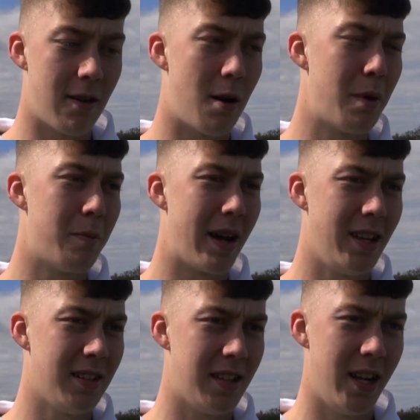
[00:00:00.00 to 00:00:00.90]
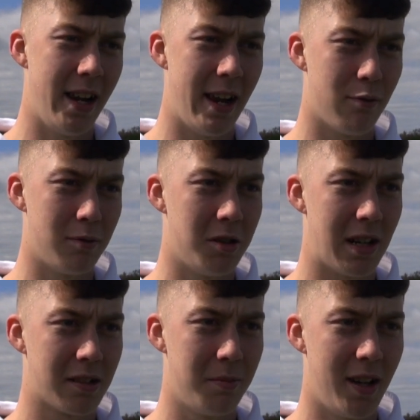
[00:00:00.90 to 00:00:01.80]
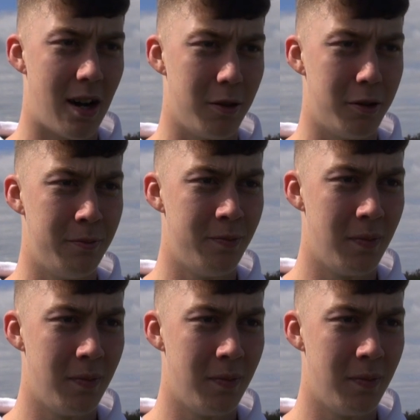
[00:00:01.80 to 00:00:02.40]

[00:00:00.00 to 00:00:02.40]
I went back yesterday and everyone was just asking me how I'd done.